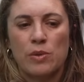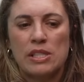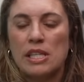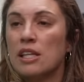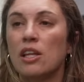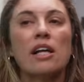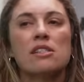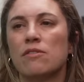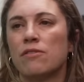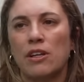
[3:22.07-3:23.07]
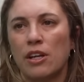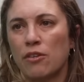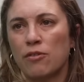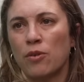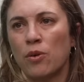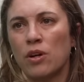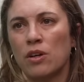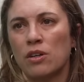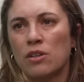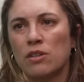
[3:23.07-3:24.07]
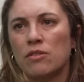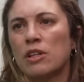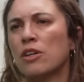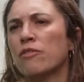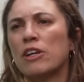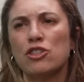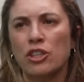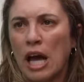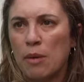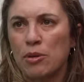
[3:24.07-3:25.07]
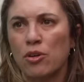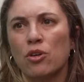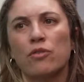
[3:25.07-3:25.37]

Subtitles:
we see lots of funding for, you know, venture capital.